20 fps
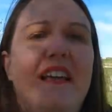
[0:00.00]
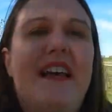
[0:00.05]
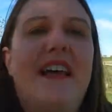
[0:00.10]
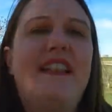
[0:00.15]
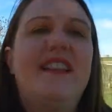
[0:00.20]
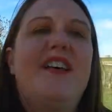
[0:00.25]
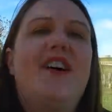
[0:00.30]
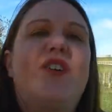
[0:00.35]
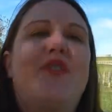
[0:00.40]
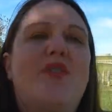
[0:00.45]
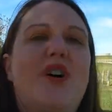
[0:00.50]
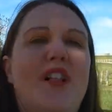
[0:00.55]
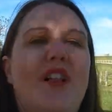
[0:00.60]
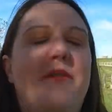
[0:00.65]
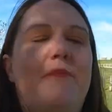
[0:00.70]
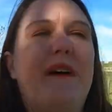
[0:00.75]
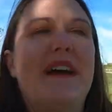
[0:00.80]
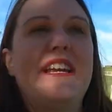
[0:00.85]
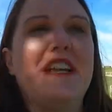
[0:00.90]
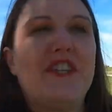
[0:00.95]
Hello, all of
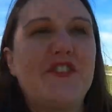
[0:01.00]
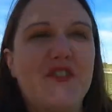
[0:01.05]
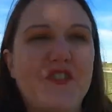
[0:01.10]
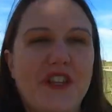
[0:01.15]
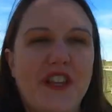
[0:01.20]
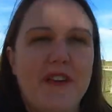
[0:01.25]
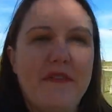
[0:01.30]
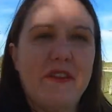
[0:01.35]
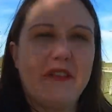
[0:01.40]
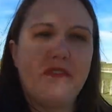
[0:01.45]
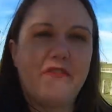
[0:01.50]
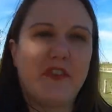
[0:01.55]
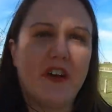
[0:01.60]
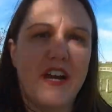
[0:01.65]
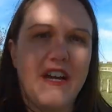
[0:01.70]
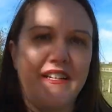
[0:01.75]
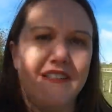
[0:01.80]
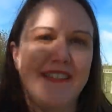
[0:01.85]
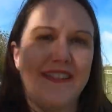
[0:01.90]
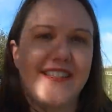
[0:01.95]
my history loving
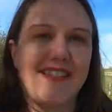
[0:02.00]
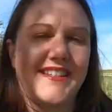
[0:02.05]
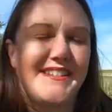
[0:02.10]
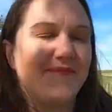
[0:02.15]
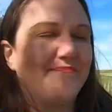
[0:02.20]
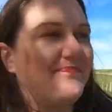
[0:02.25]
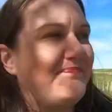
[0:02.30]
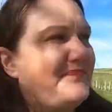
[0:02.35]
friends.